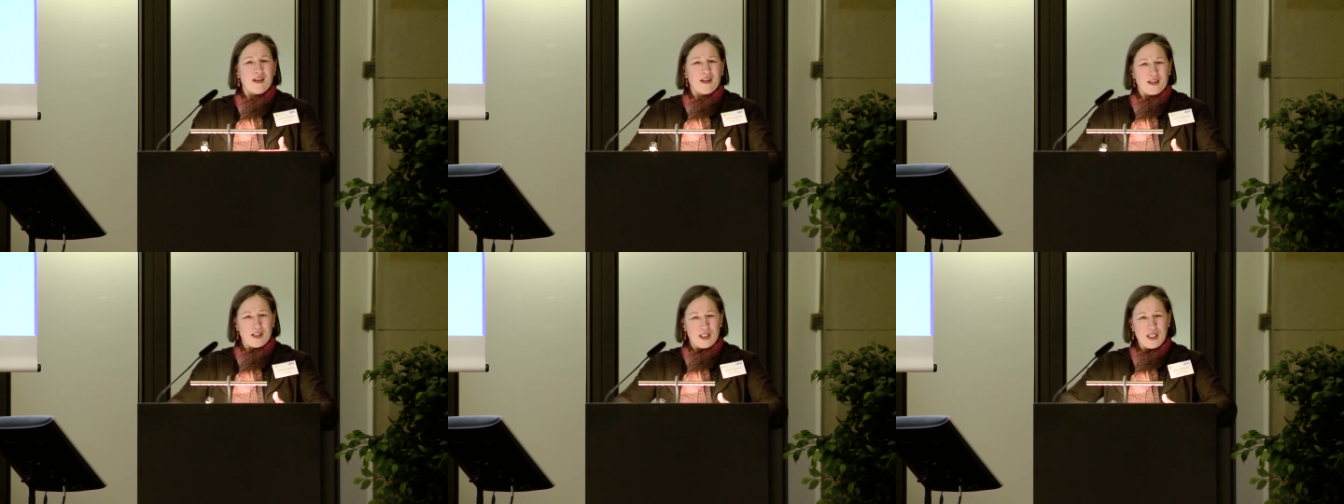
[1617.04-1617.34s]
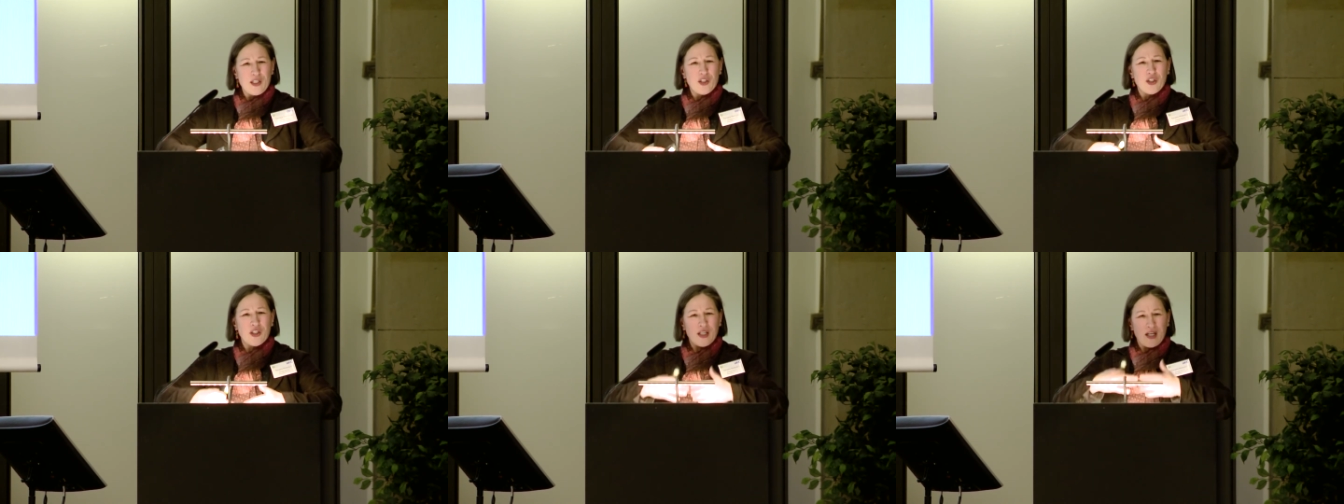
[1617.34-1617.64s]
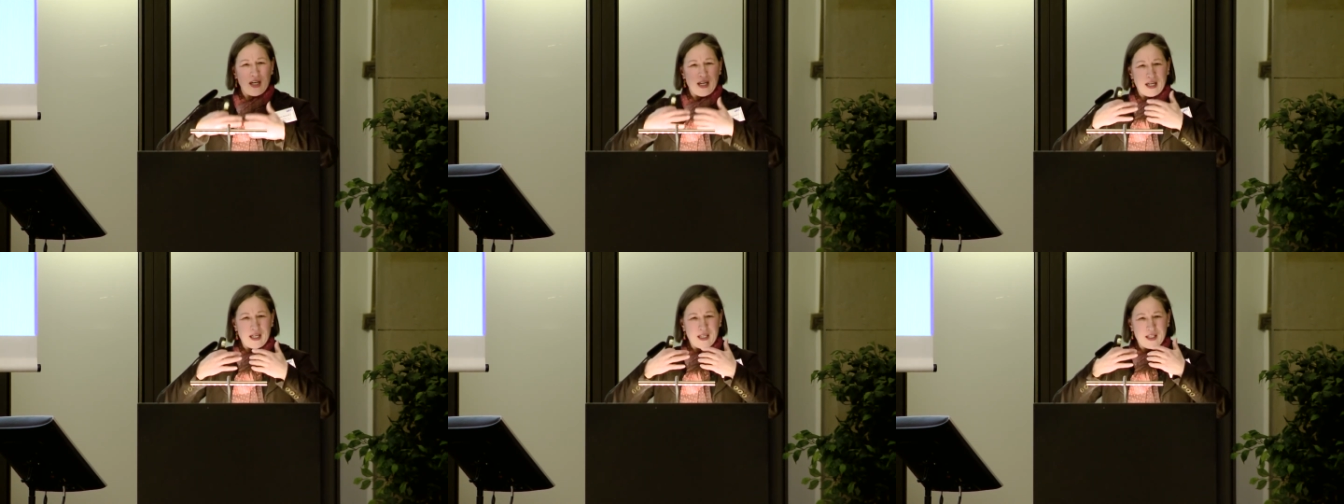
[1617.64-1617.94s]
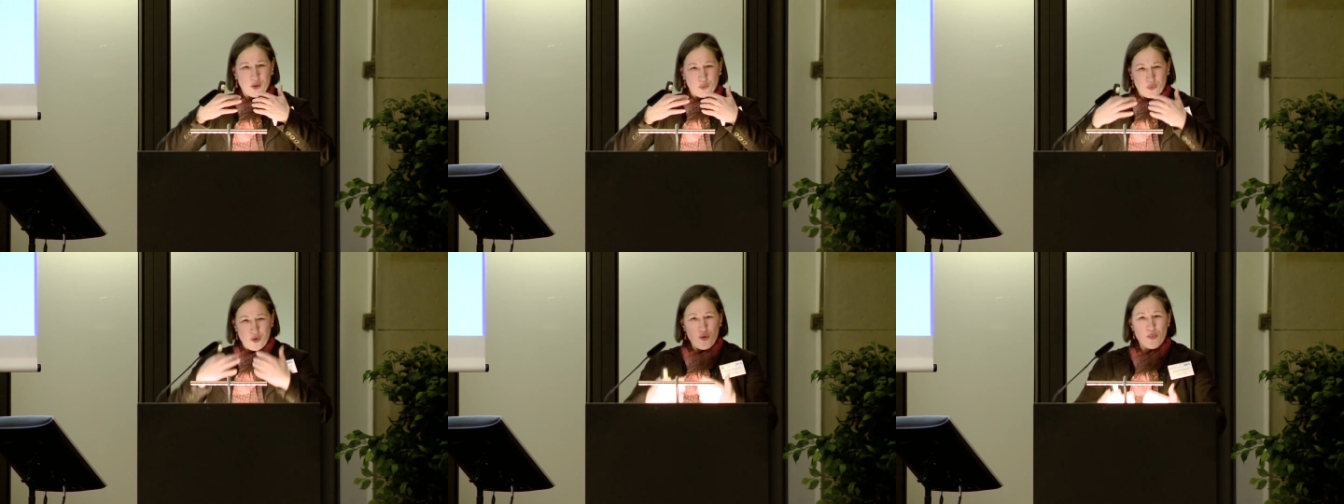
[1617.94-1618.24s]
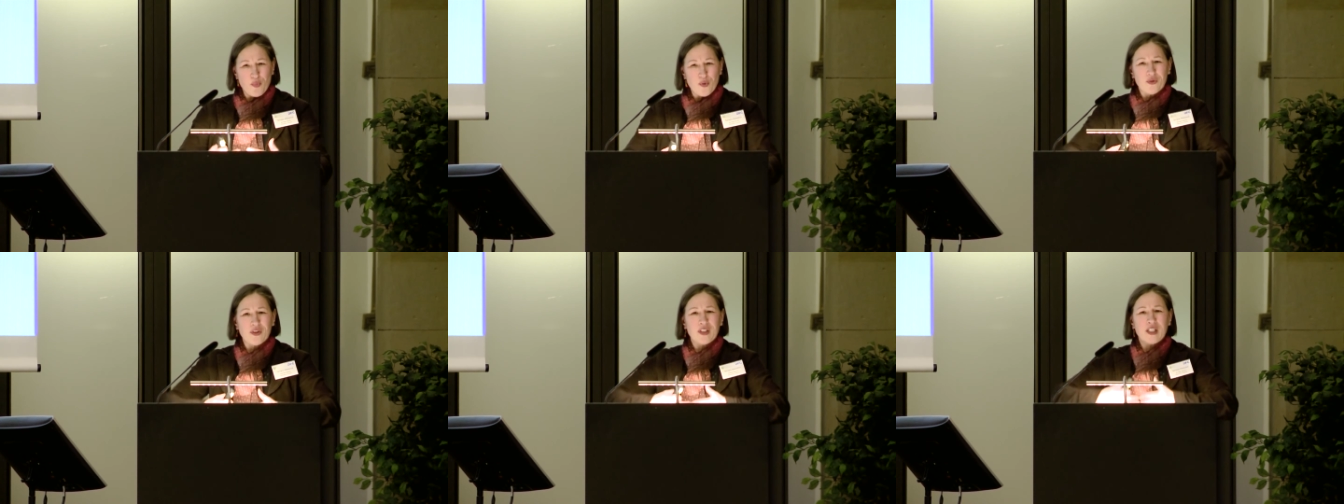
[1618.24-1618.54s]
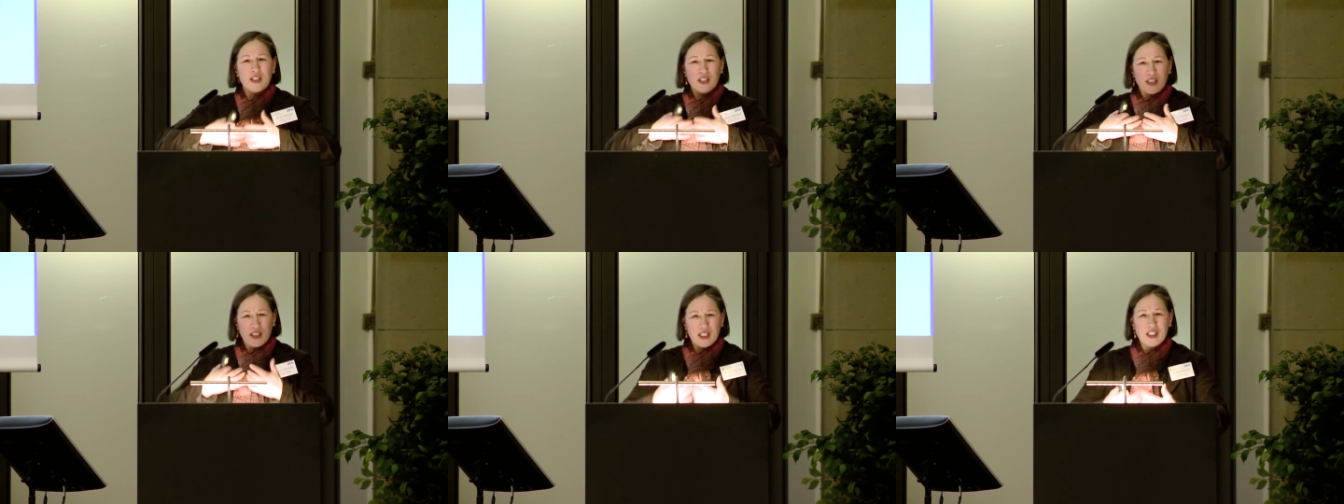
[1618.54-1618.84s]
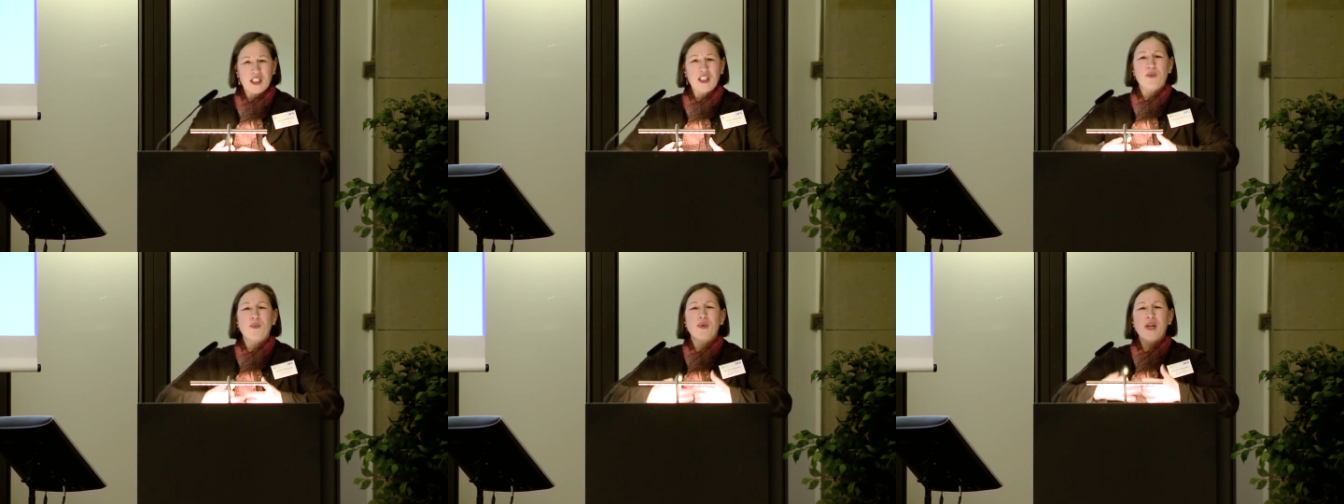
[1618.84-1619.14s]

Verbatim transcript: teach a robot, a system,